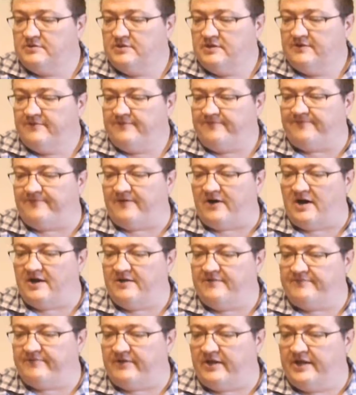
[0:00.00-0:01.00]
card.
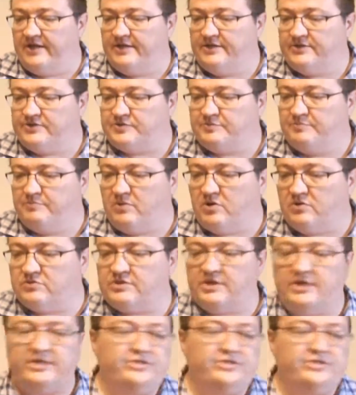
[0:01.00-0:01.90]
So the